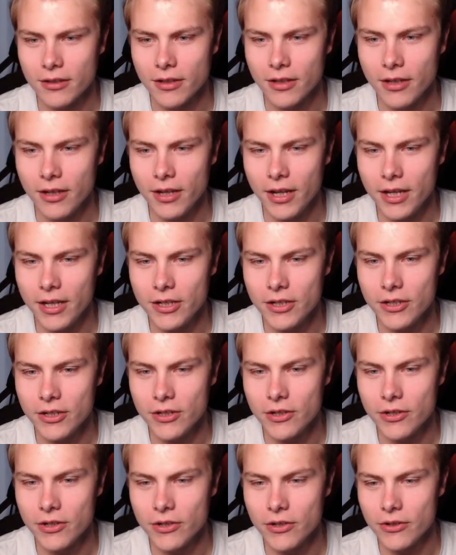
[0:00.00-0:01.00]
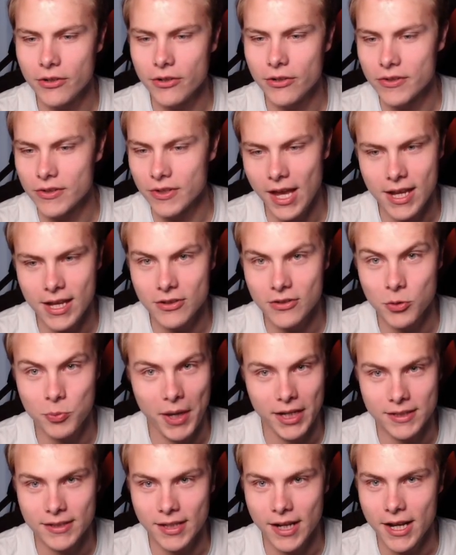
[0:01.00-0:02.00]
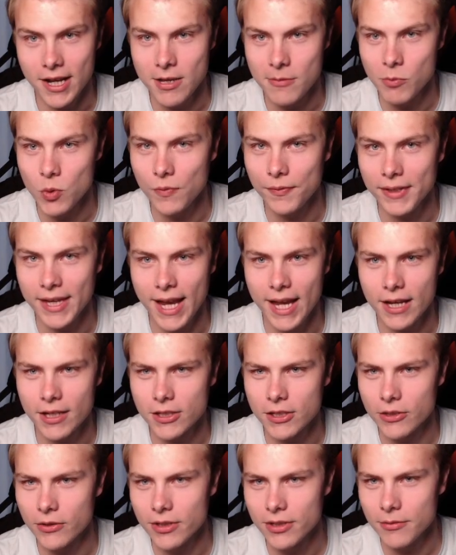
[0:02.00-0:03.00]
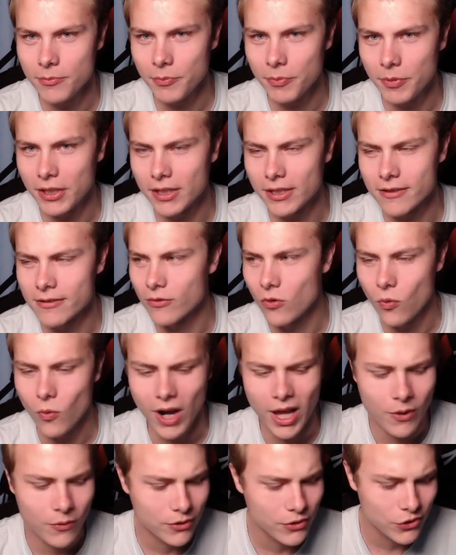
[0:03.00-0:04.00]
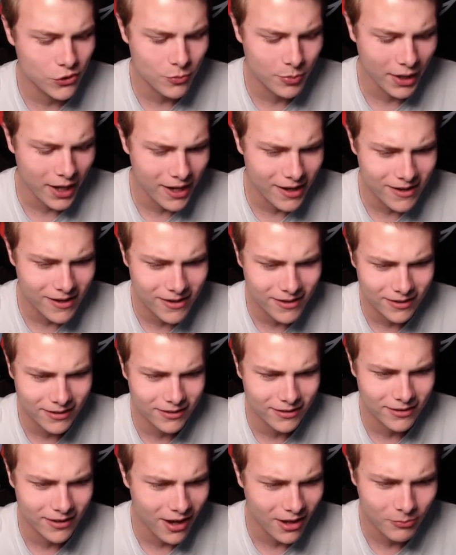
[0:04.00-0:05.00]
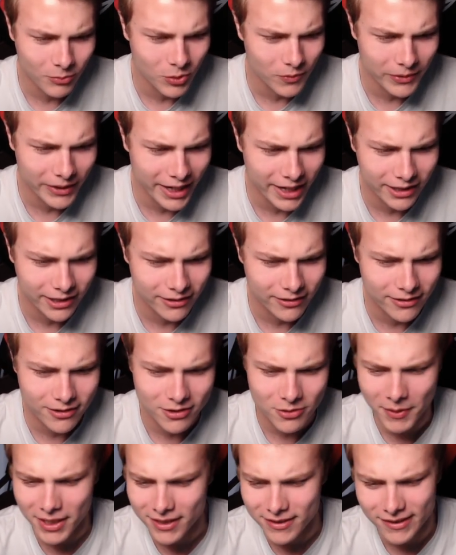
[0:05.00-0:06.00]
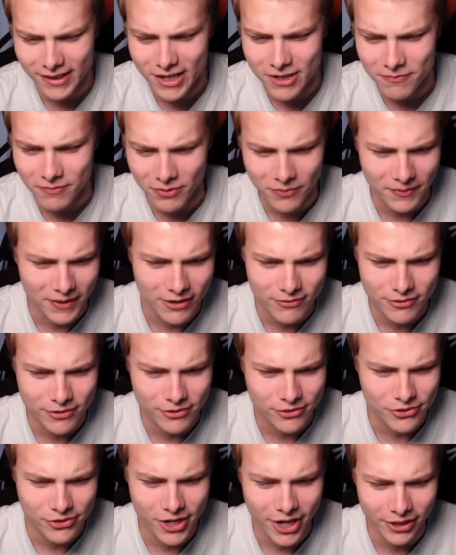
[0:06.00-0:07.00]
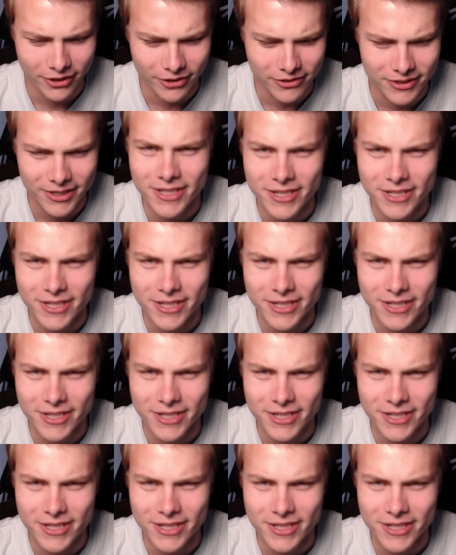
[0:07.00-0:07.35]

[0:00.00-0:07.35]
And there's a Spectite movie accurate, because why would you buy a non-movie accurate Spectite for $500?